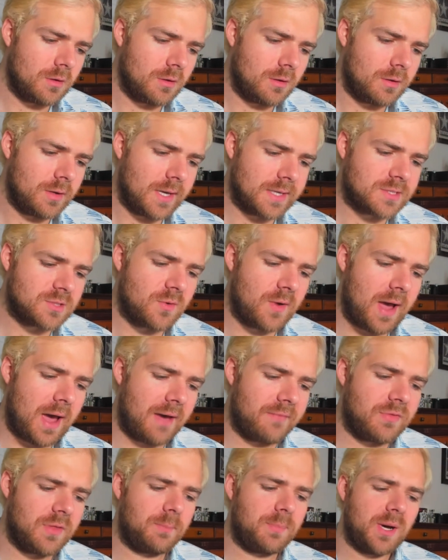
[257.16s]
Next, we
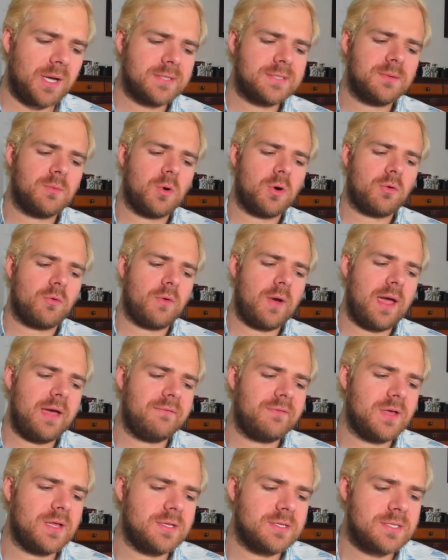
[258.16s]
have the Baltimore
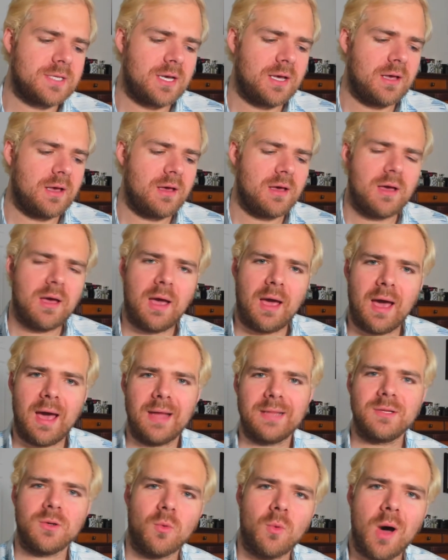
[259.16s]
Ravens
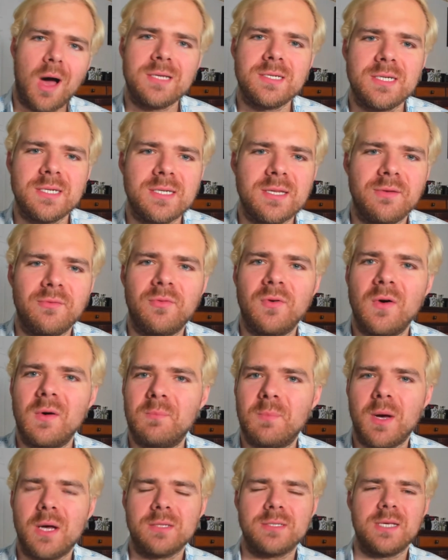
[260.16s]
at the Washington
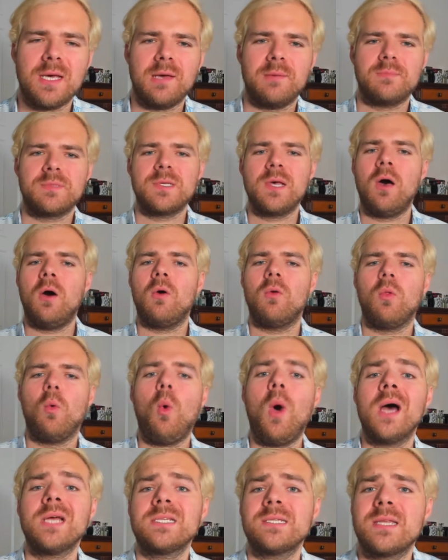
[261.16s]
football team. So the
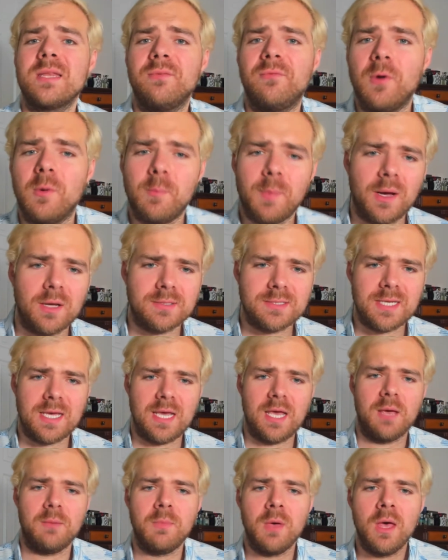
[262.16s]
Washington football
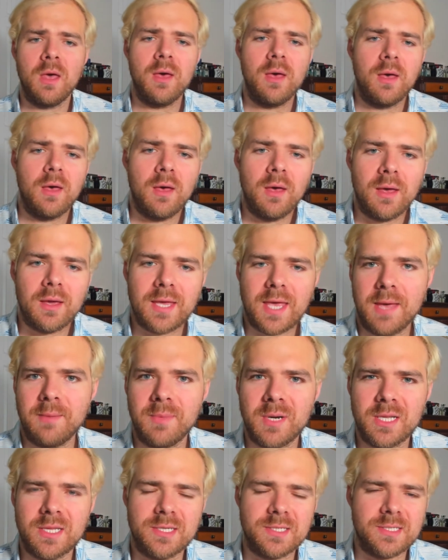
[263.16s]
team came
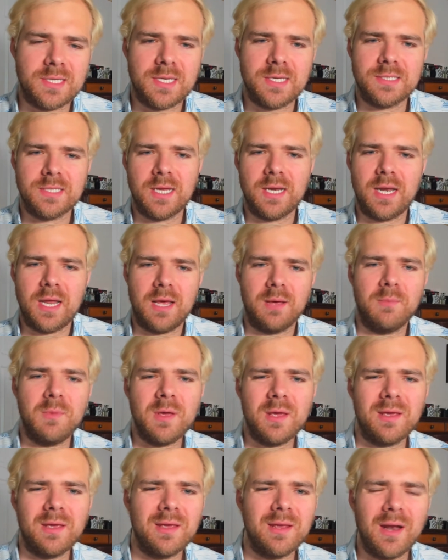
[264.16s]
into the season,
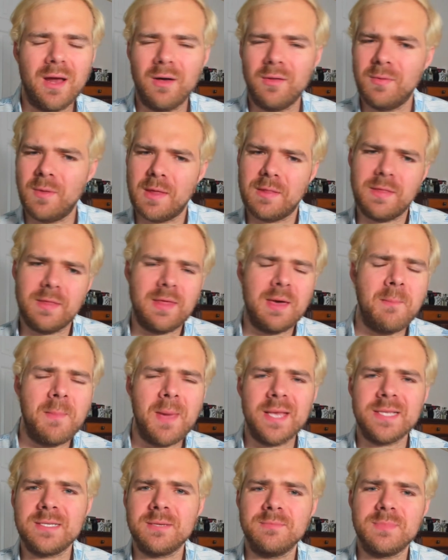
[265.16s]
they
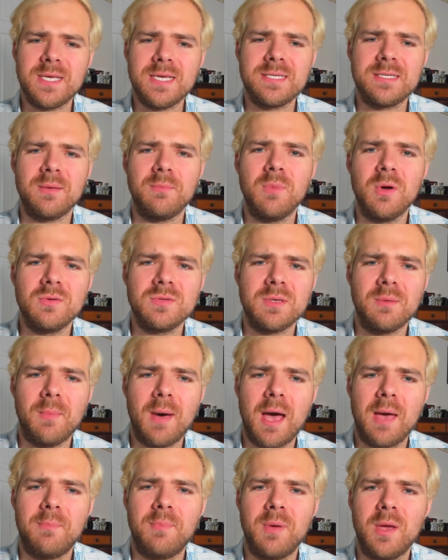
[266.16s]
made some decent moves in
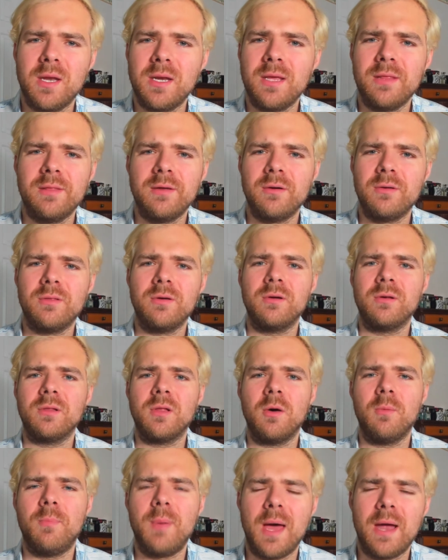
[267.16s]
my opinion. They're a
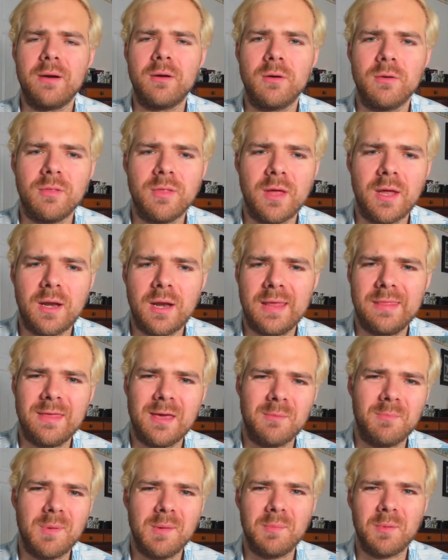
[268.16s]
little better than I
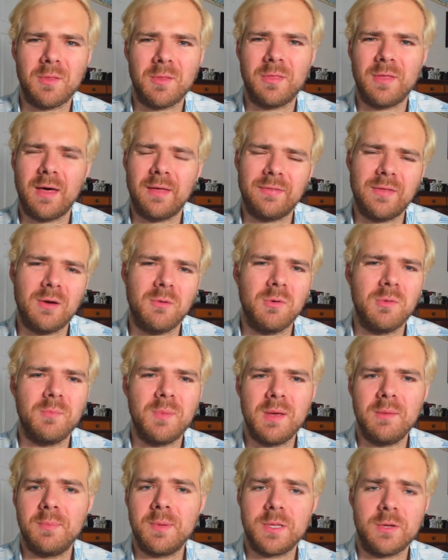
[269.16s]
think people thought they would
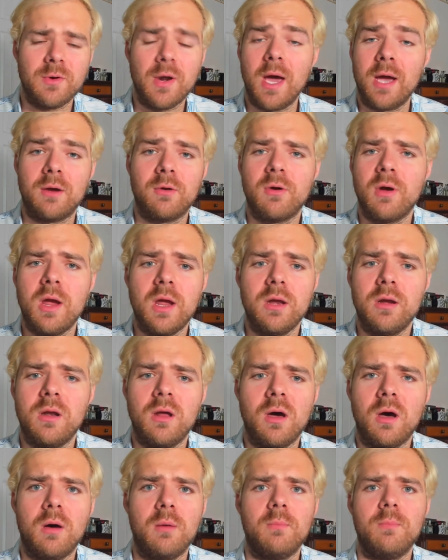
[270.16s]
be, but they're not great.
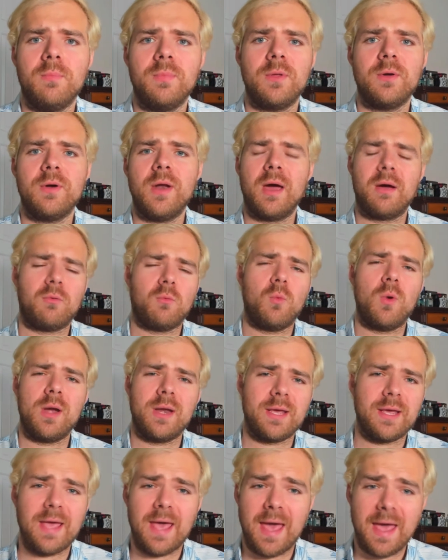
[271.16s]
They're not
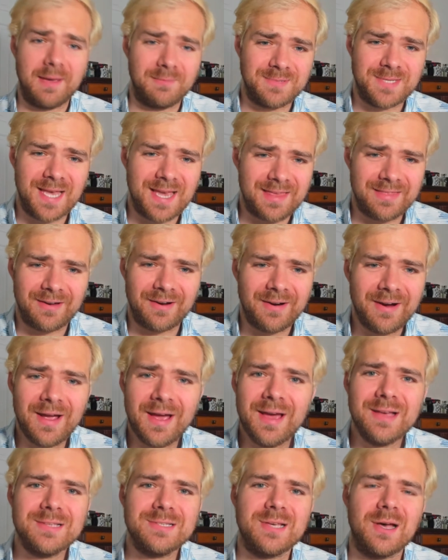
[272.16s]
winning games either.
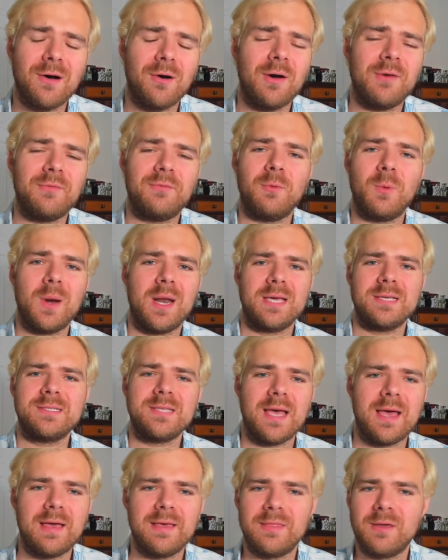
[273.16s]
So when I
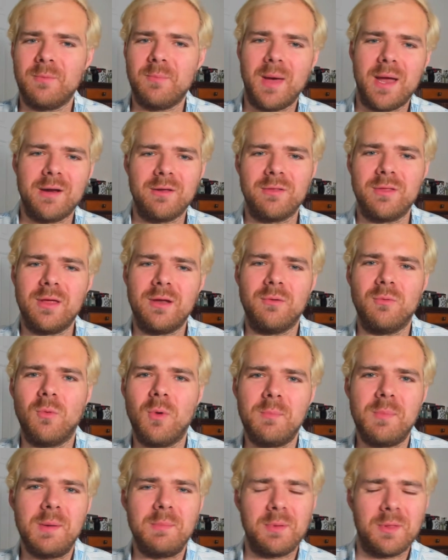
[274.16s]
say they're better than
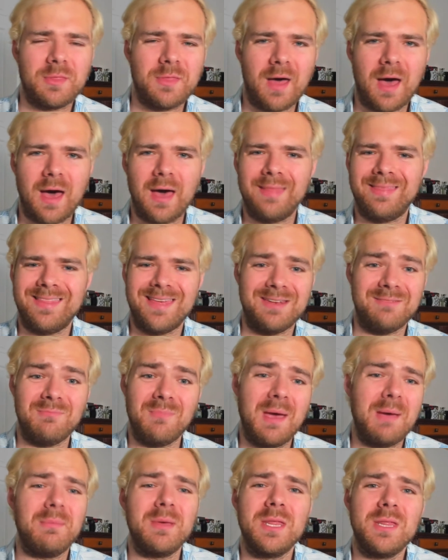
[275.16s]
what people thought, then
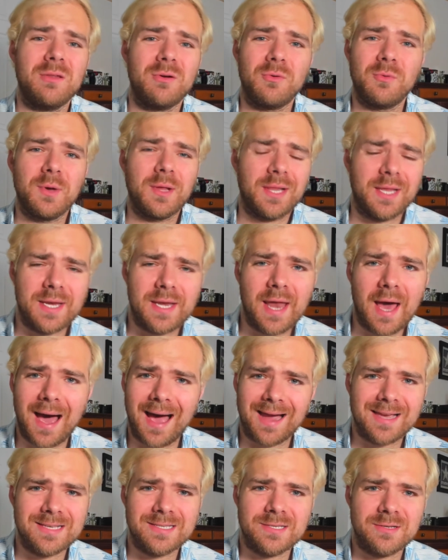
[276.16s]
maybe they're really
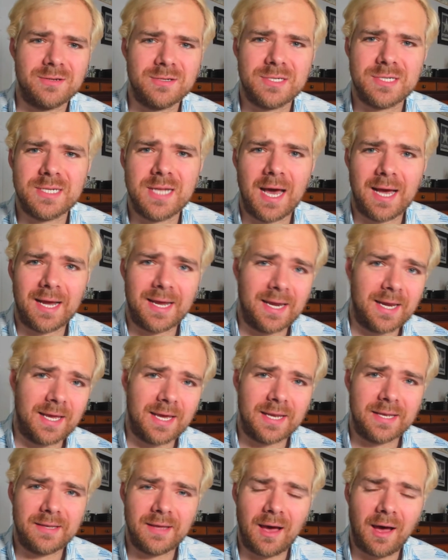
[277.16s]
not because they're just not getting
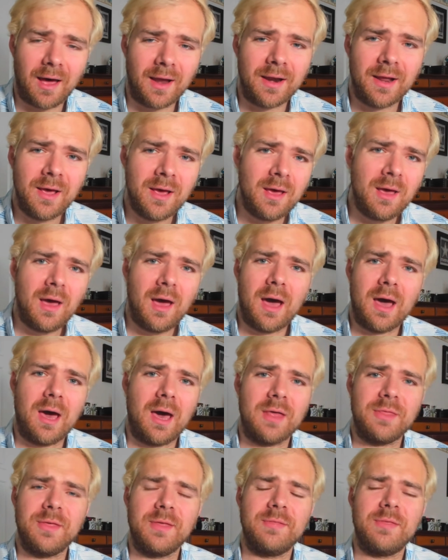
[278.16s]
it done.
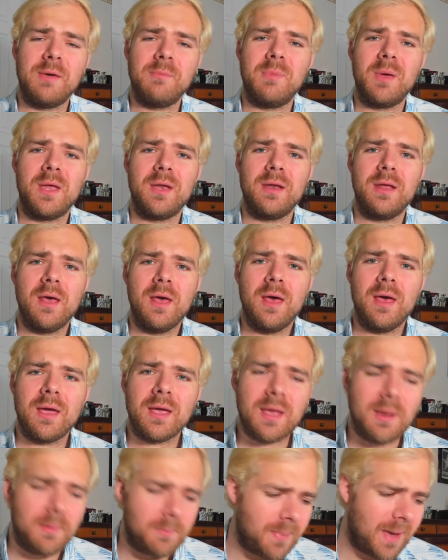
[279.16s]
I think they've been
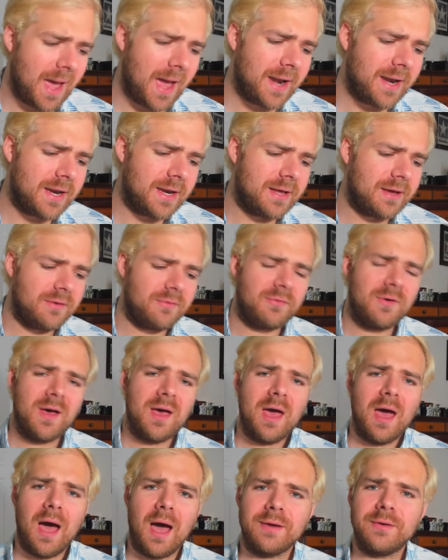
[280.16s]
competitive.
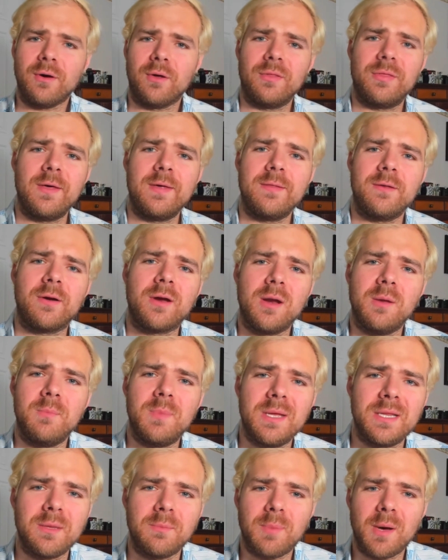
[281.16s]
I don't think they're going to
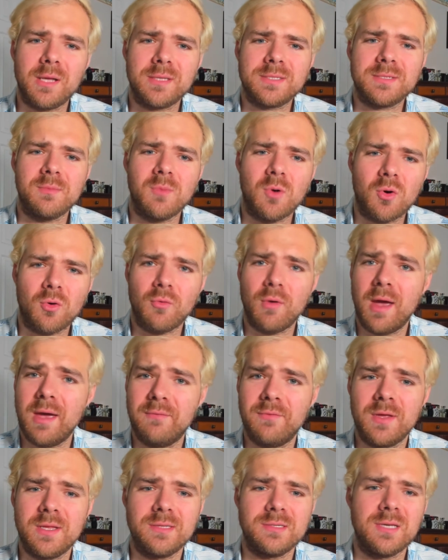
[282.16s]
beat the Baltimore
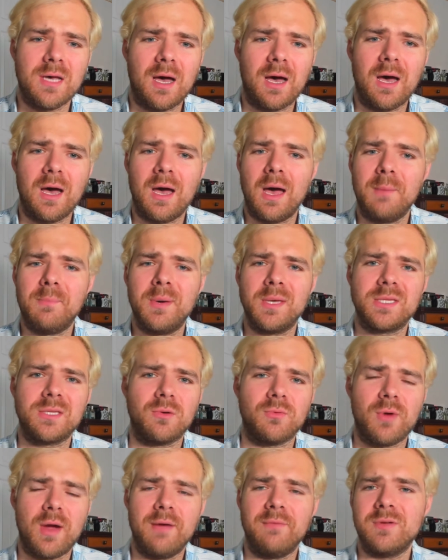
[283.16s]
Ravens. I picked
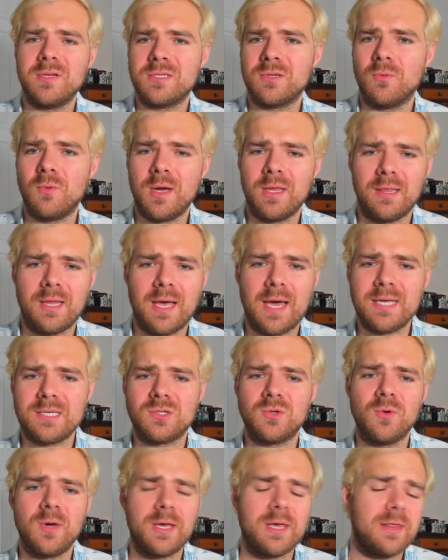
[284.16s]
the Ravens to win
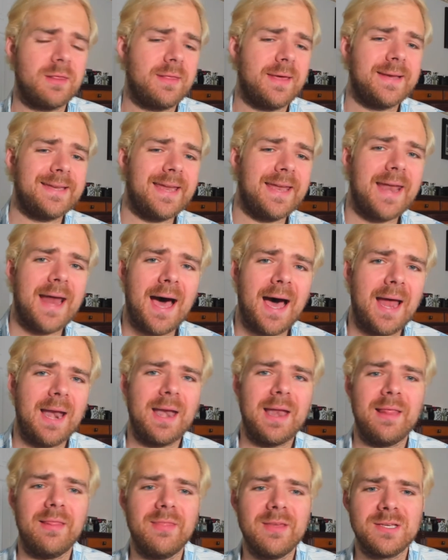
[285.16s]
last week, and they did
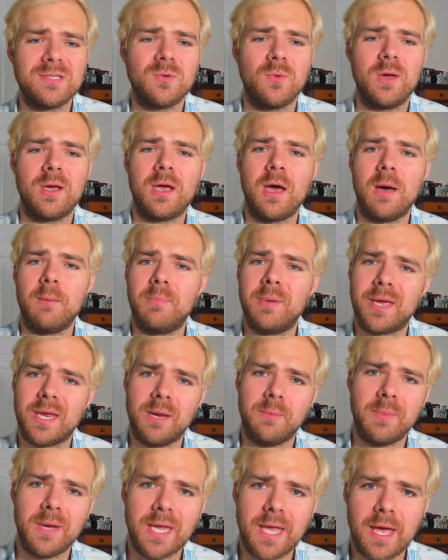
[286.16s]
not. This week, I'm picking
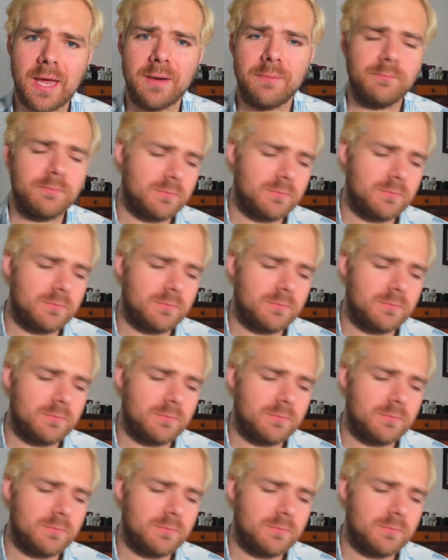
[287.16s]
them again.